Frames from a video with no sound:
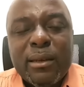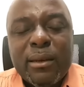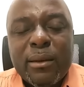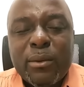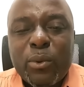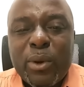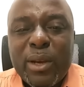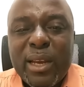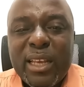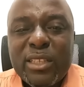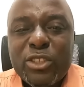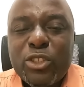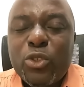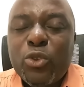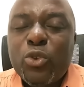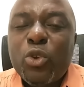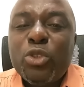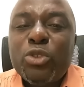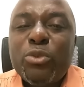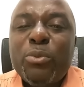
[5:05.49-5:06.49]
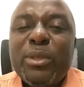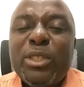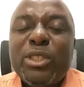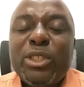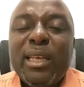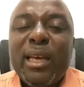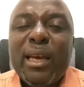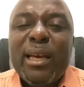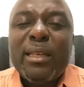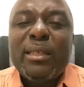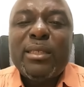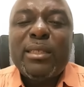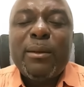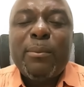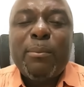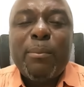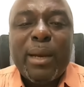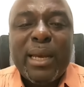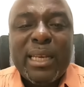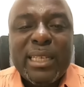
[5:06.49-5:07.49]
whether it's cruise missiles,
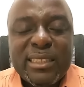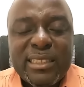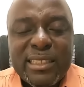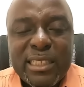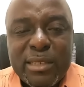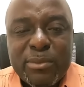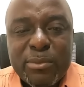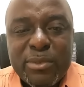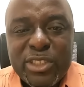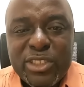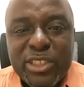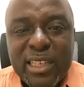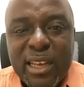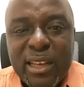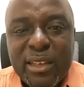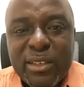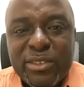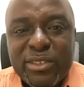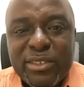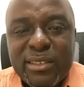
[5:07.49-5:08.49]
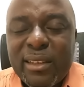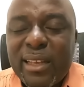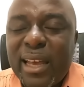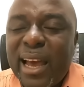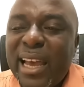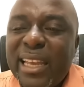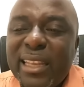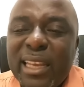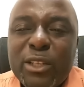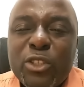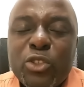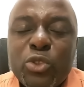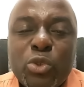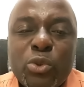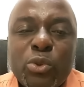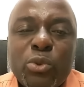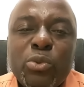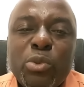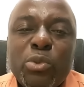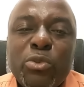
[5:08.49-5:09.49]
ballistic missiles, guided
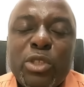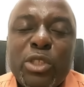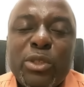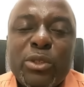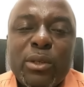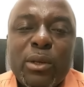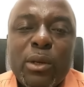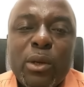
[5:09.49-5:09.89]
drones,